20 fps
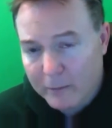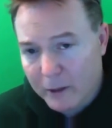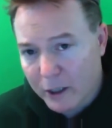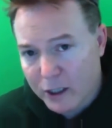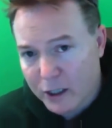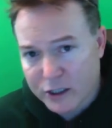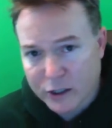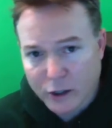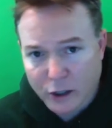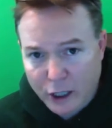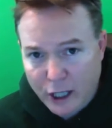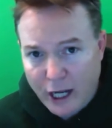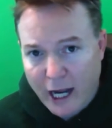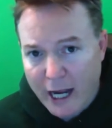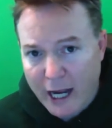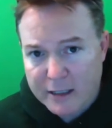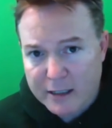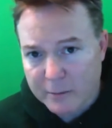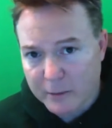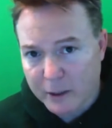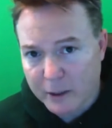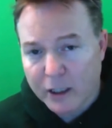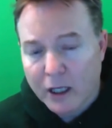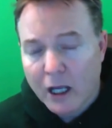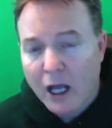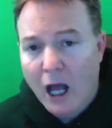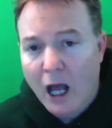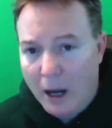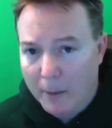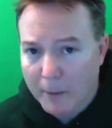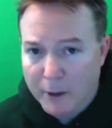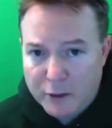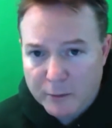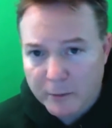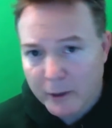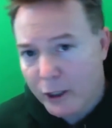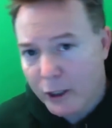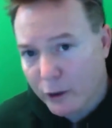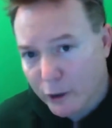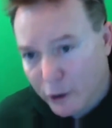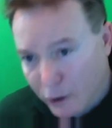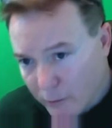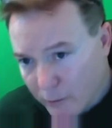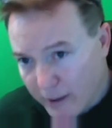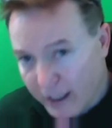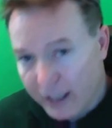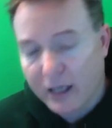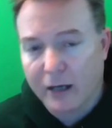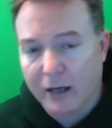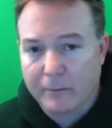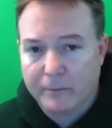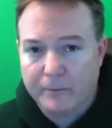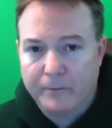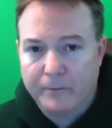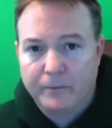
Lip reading: Because they're going to ask me, how much money are you making?